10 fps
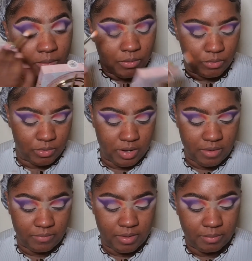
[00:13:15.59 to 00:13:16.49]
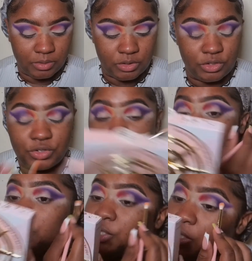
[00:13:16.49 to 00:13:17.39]
don't have that much
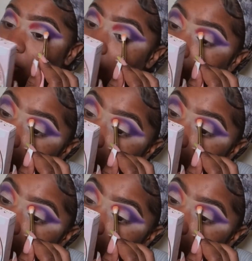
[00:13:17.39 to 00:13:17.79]
structure in this